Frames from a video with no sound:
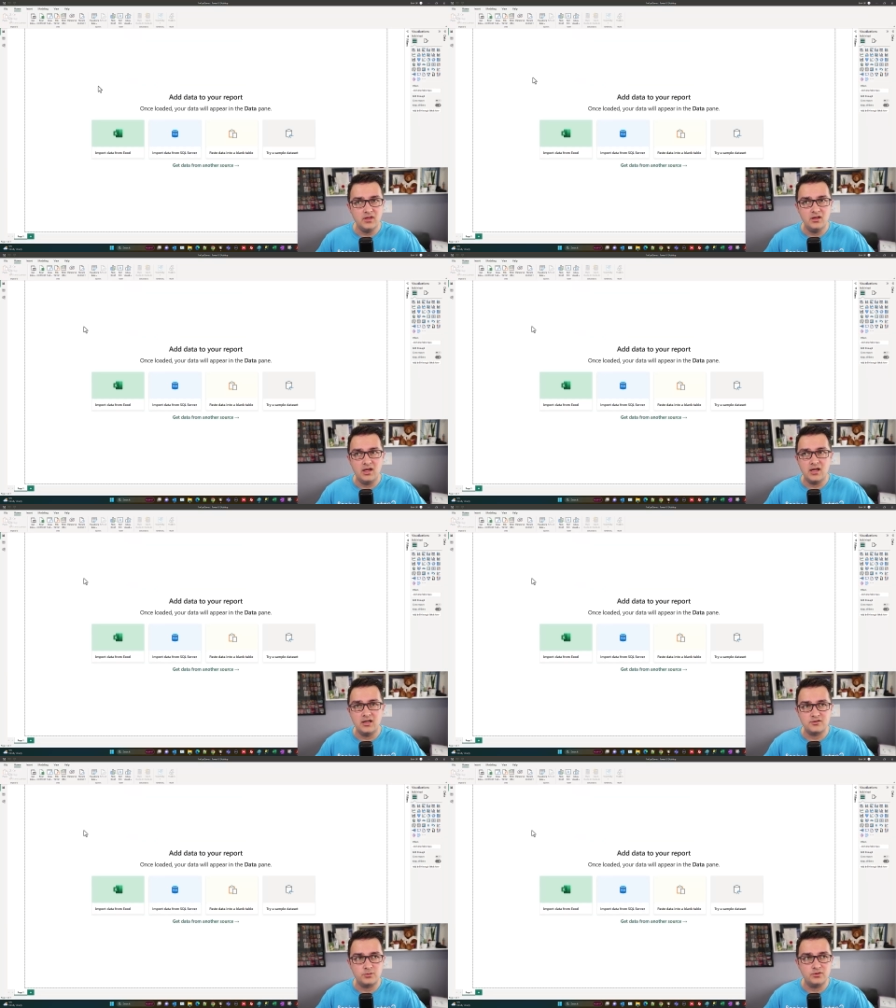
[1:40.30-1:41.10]

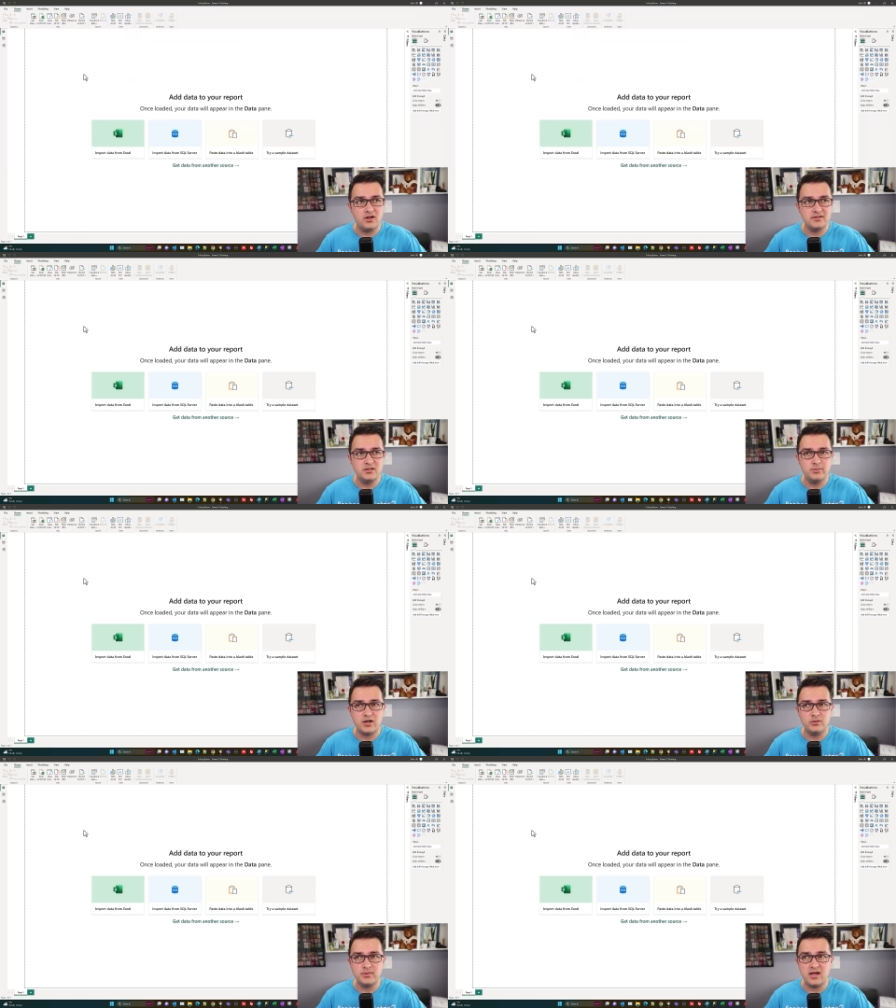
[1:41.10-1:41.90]
Uh, so we're logged into
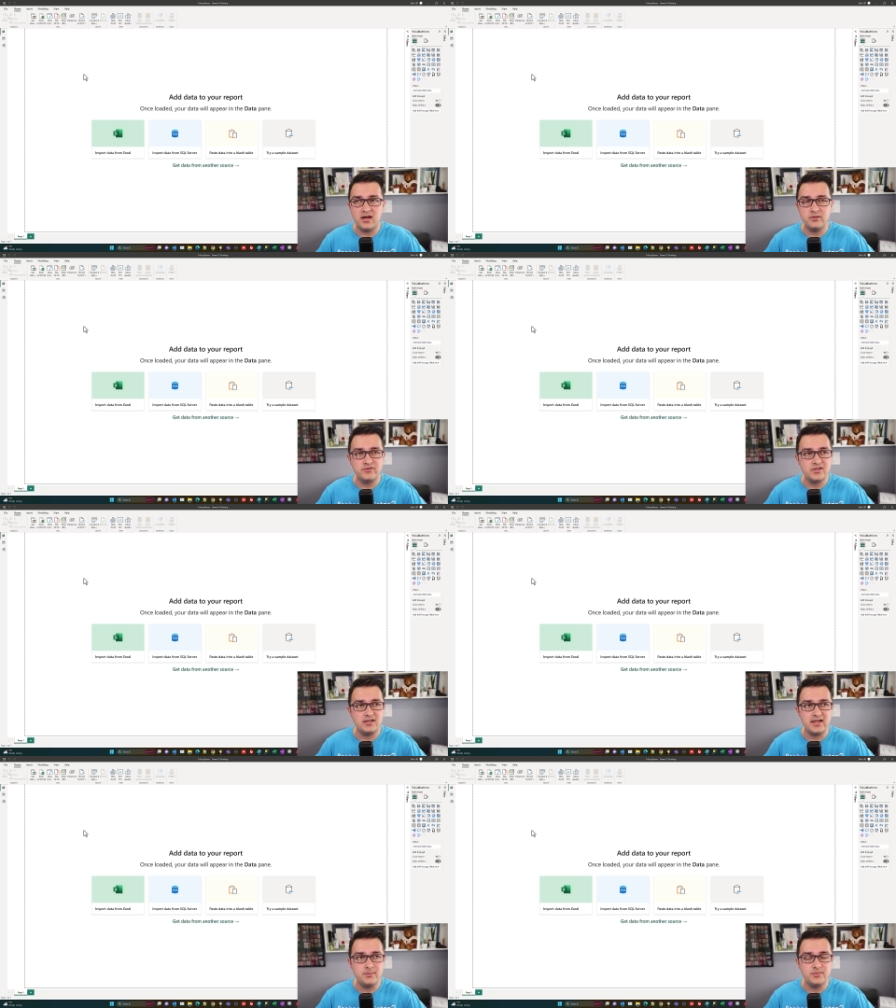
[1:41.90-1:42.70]
Power B I. We've got
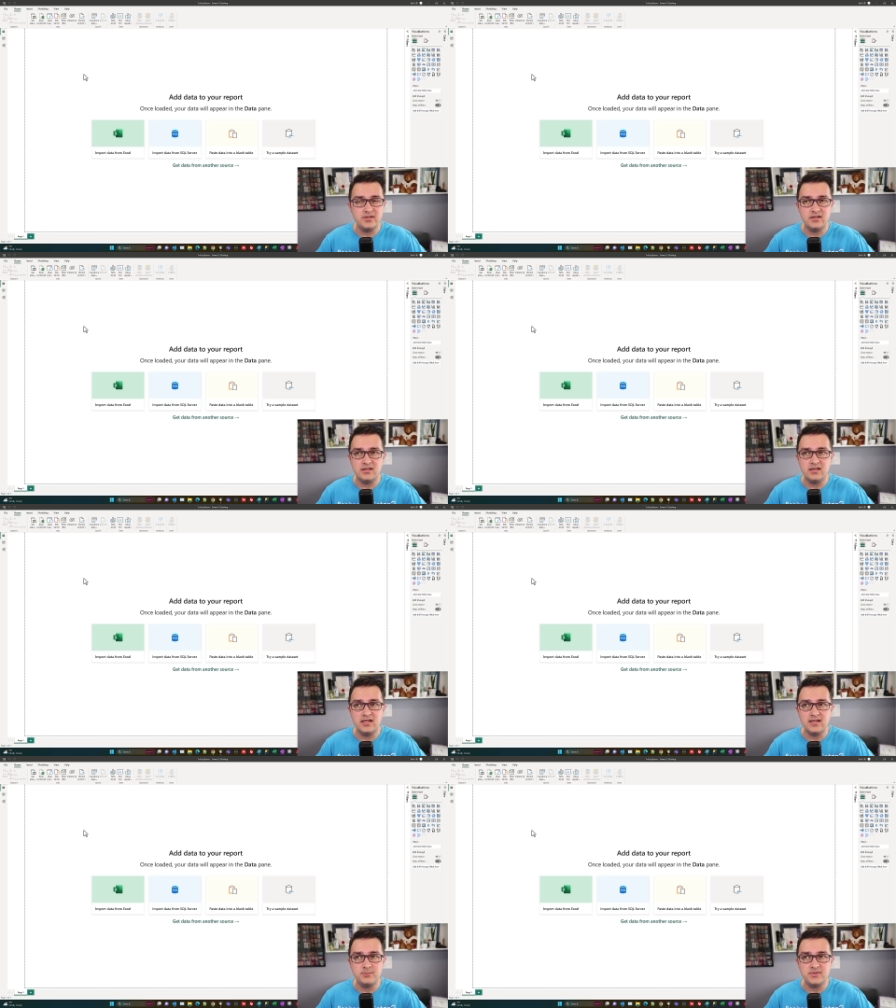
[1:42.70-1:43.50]
an empty, uh,
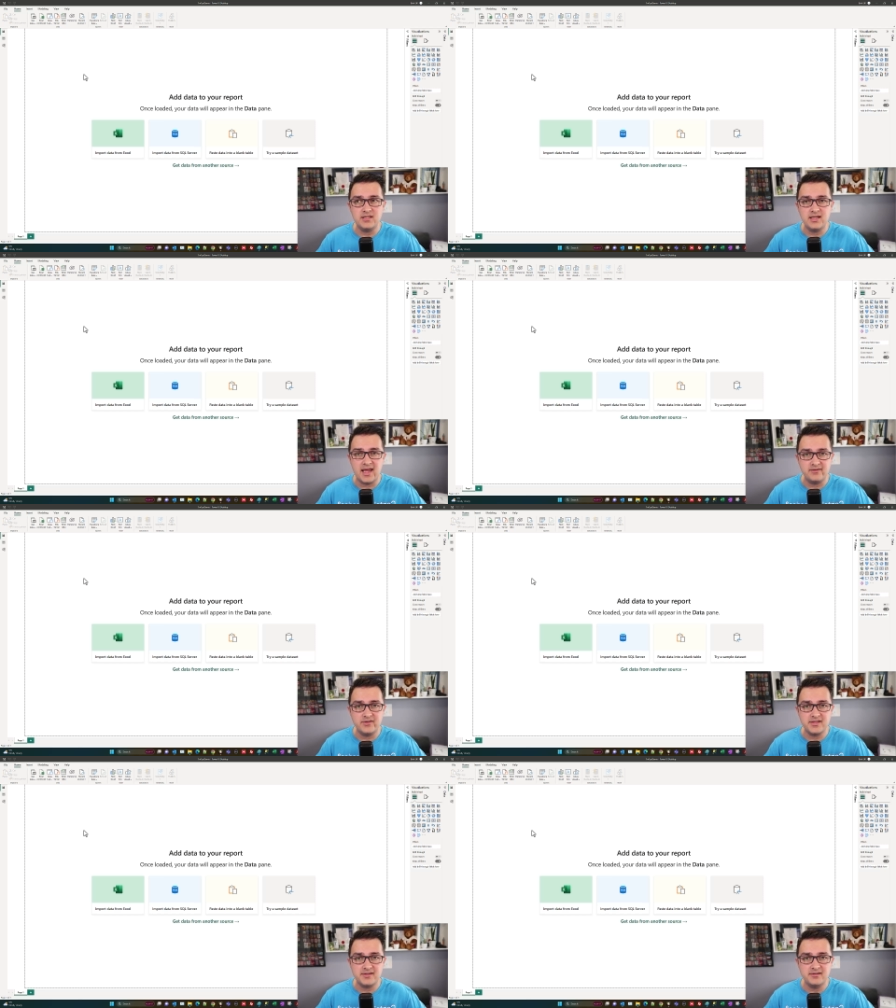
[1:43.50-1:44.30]
an empty
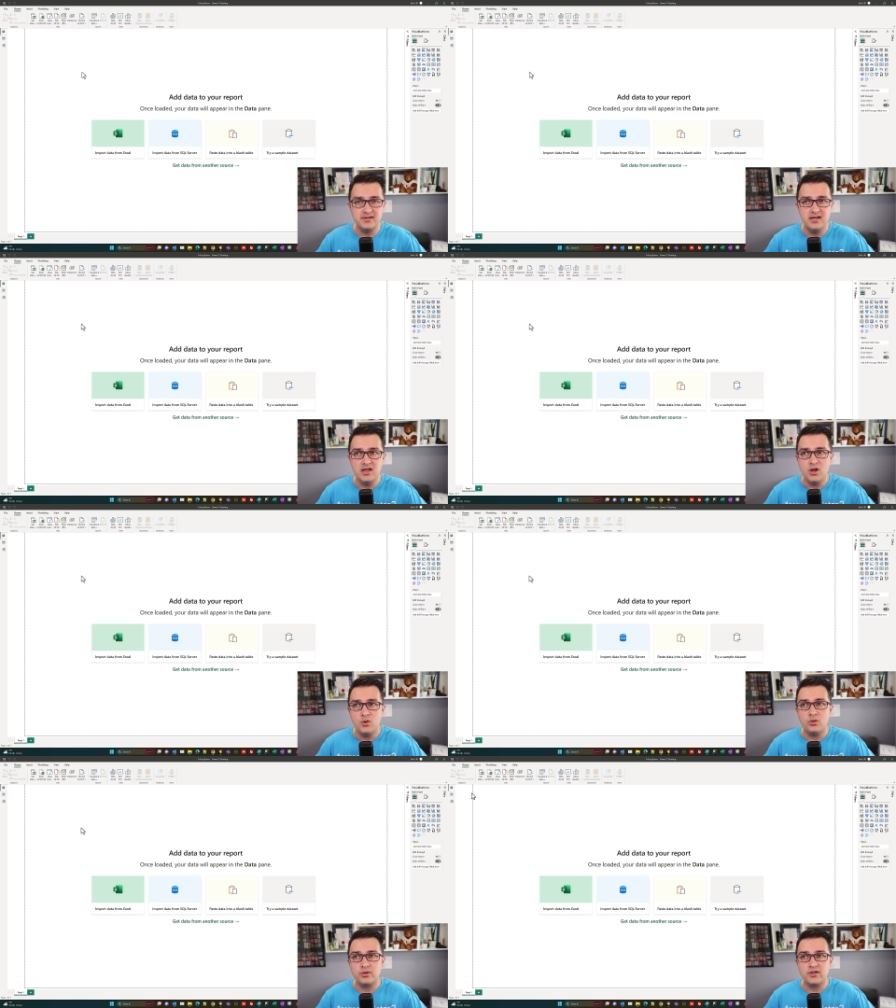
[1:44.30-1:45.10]
canvas.
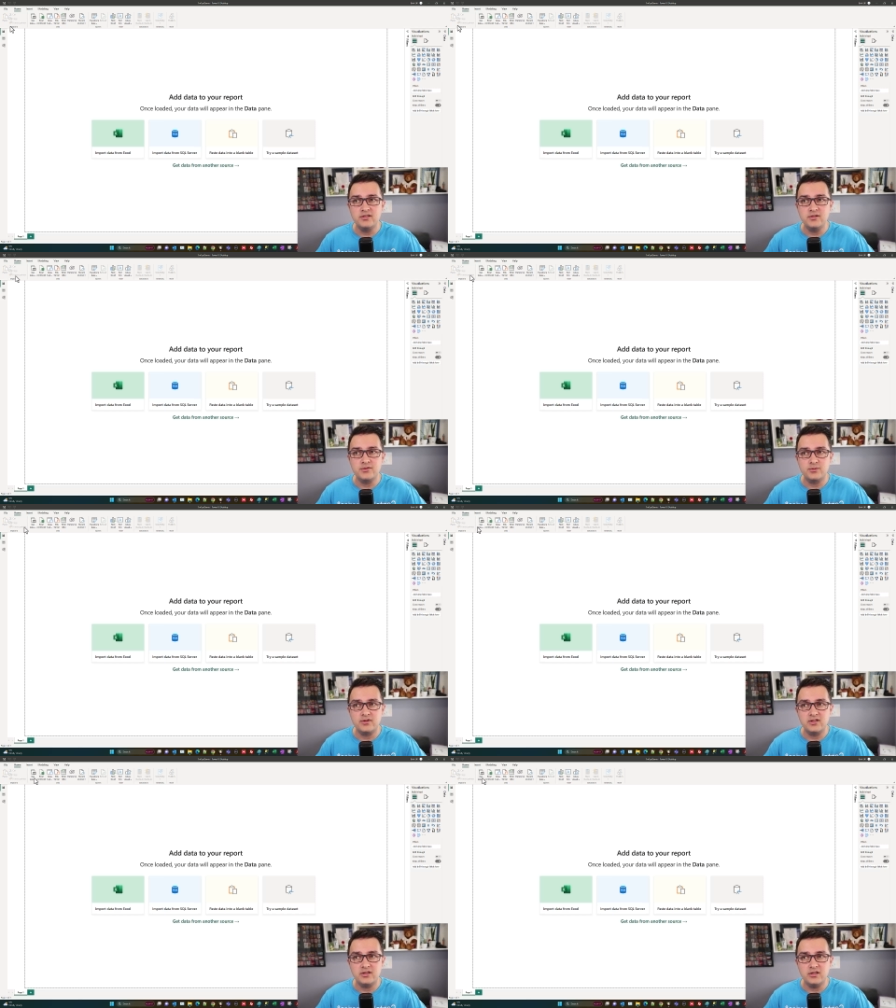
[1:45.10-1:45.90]
What we're going to do is we're
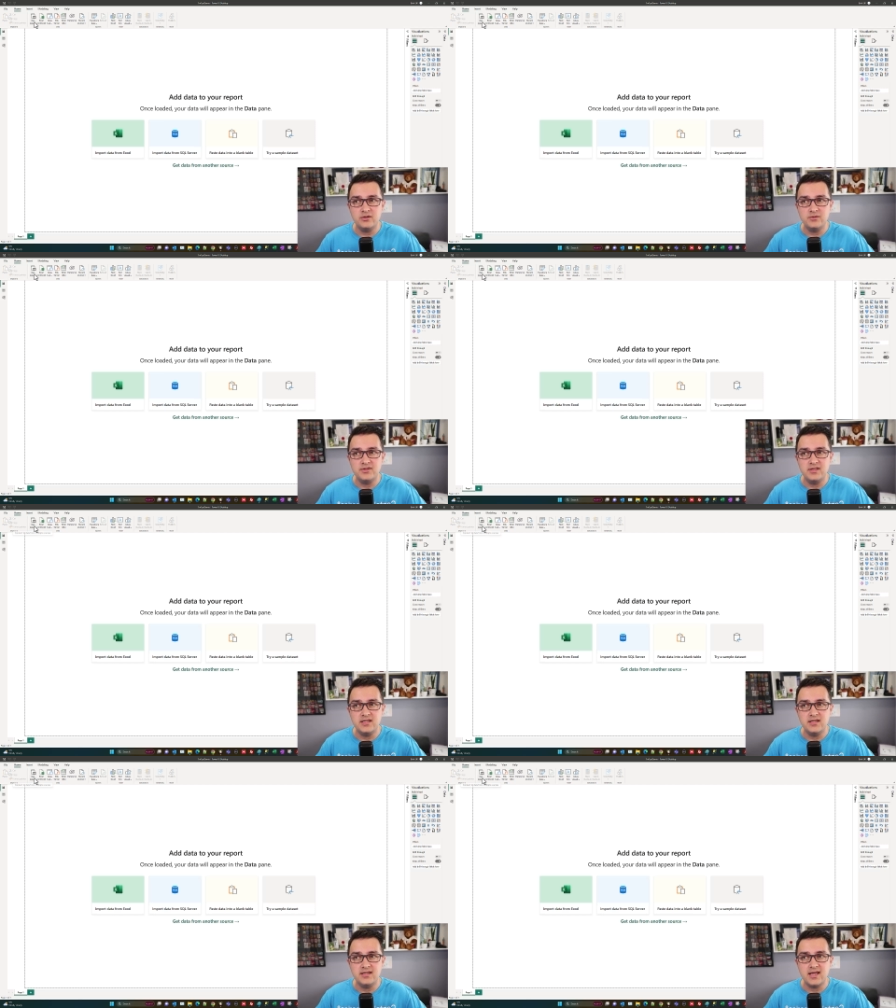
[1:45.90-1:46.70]
going to use
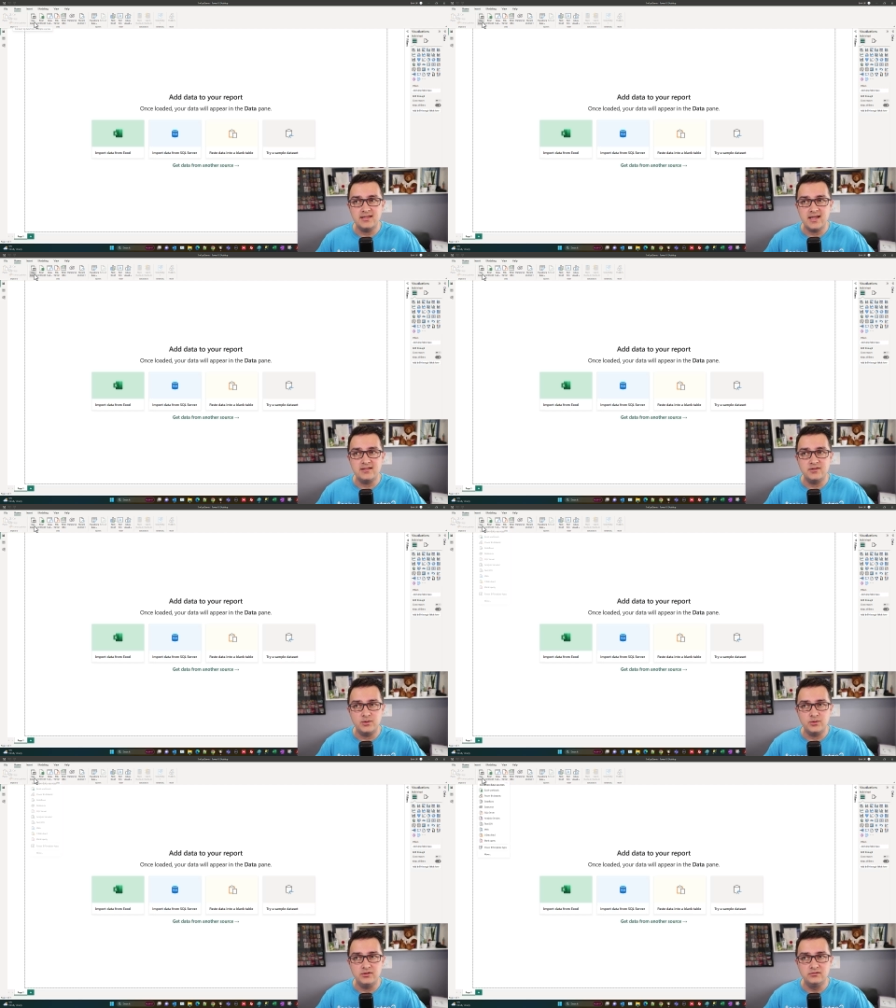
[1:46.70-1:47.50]
the Get Data
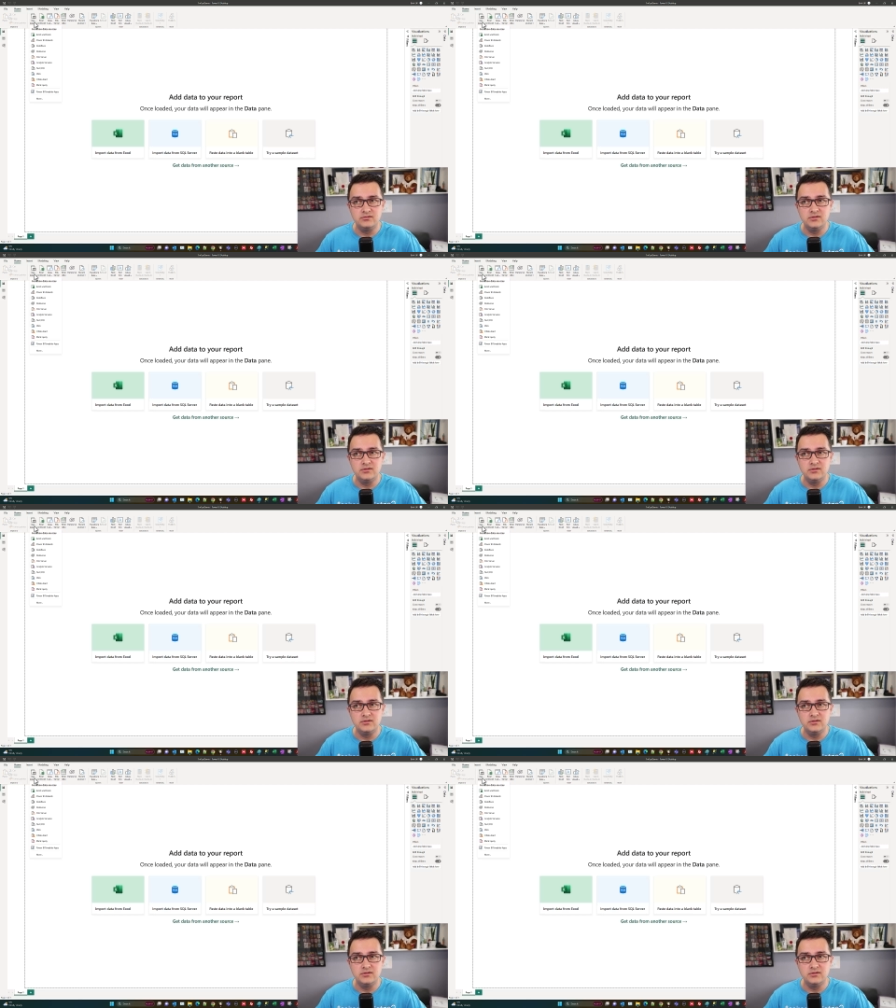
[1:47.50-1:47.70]
tool.